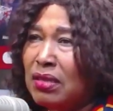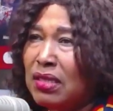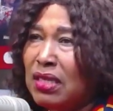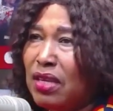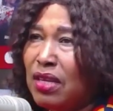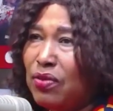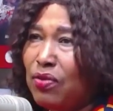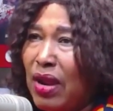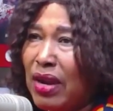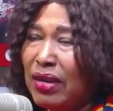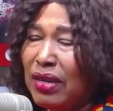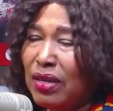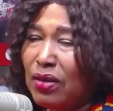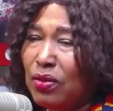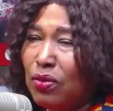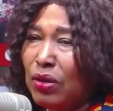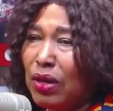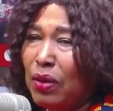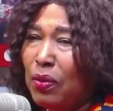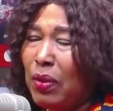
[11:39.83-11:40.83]
January
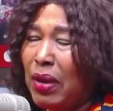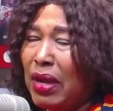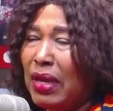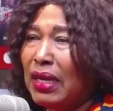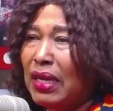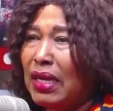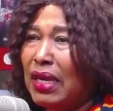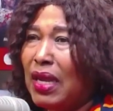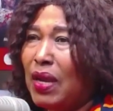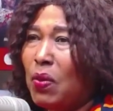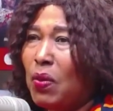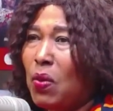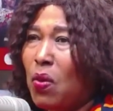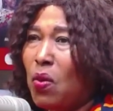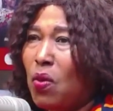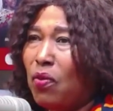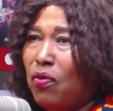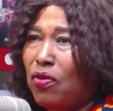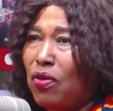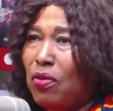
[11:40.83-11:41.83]
no na
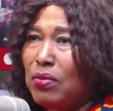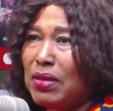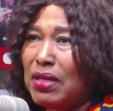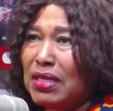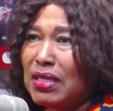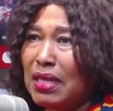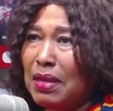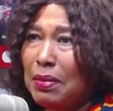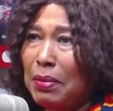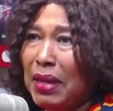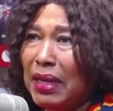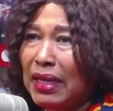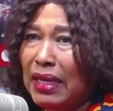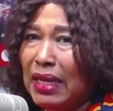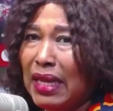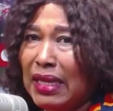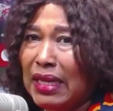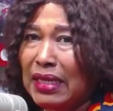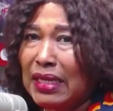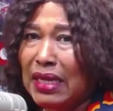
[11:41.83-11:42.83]
hwan from December
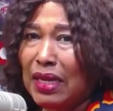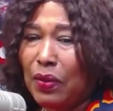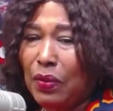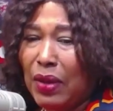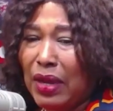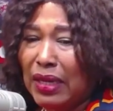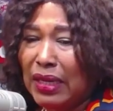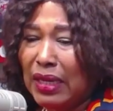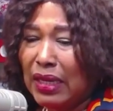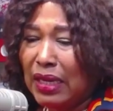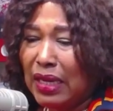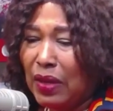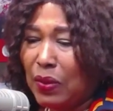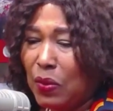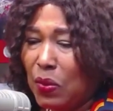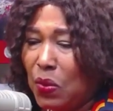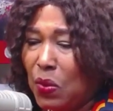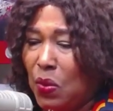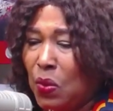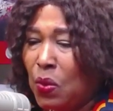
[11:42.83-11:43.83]
na ade na
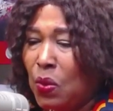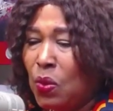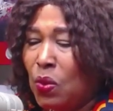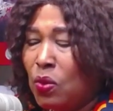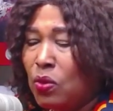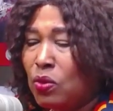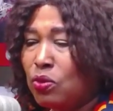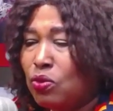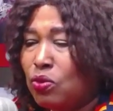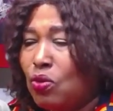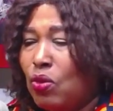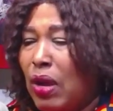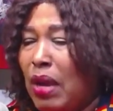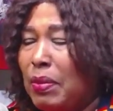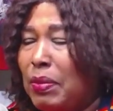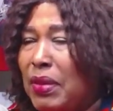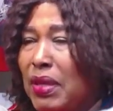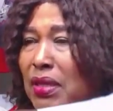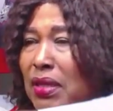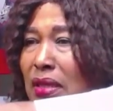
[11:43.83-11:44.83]
hwan. So
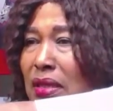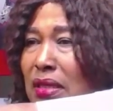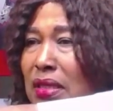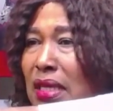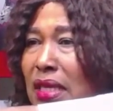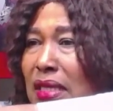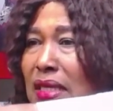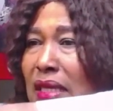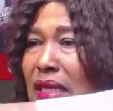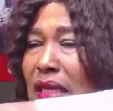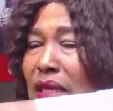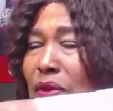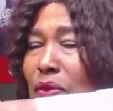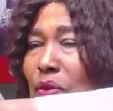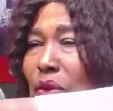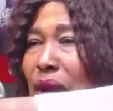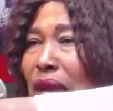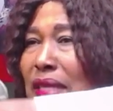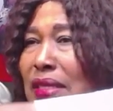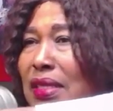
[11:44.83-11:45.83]
I mean
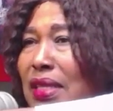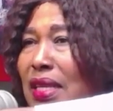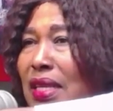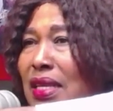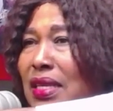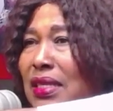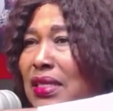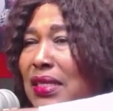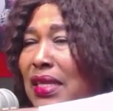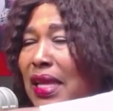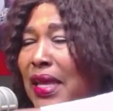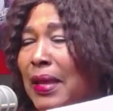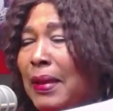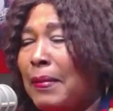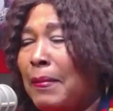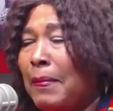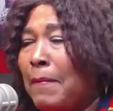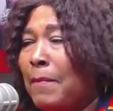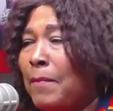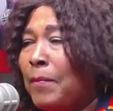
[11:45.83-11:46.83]
certainly we are saying say
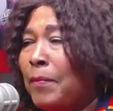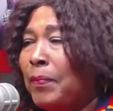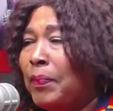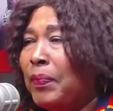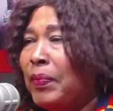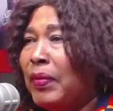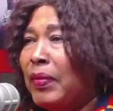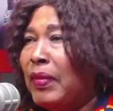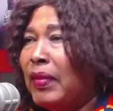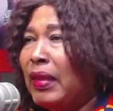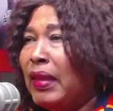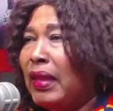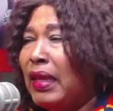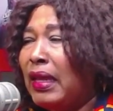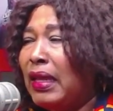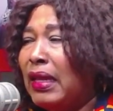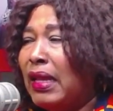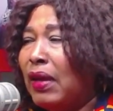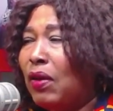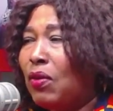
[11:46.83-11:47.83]

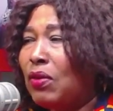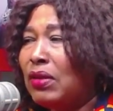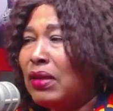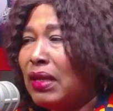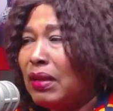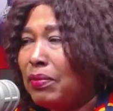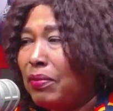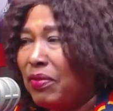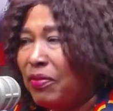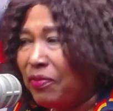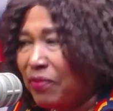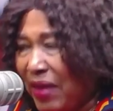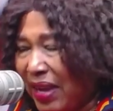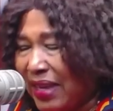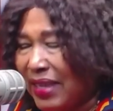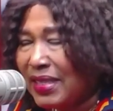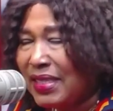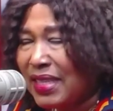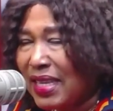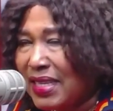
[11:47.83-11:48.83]
the
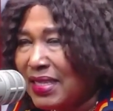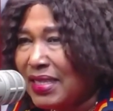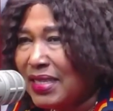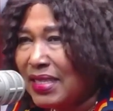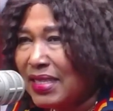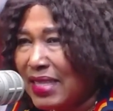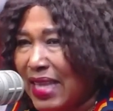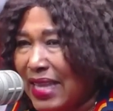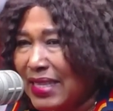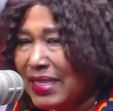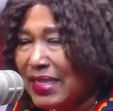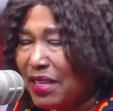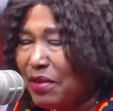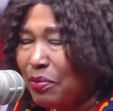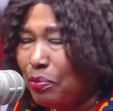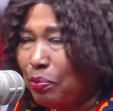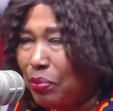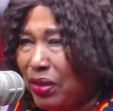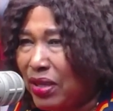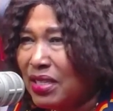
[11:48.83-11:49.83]
factors that
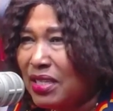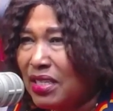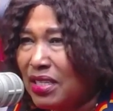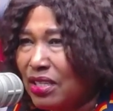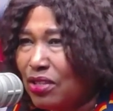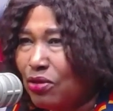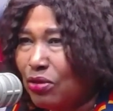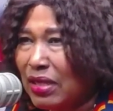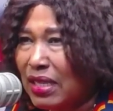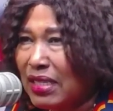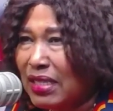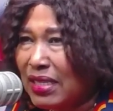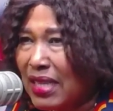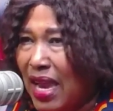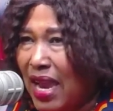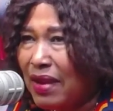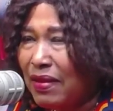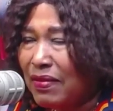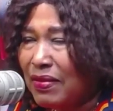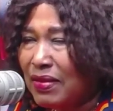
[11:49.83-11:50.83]
impinges on the
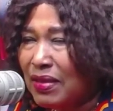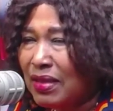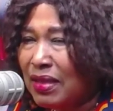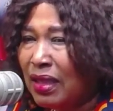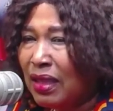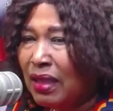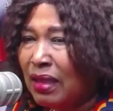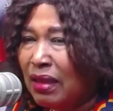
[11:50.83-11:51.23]
tariffs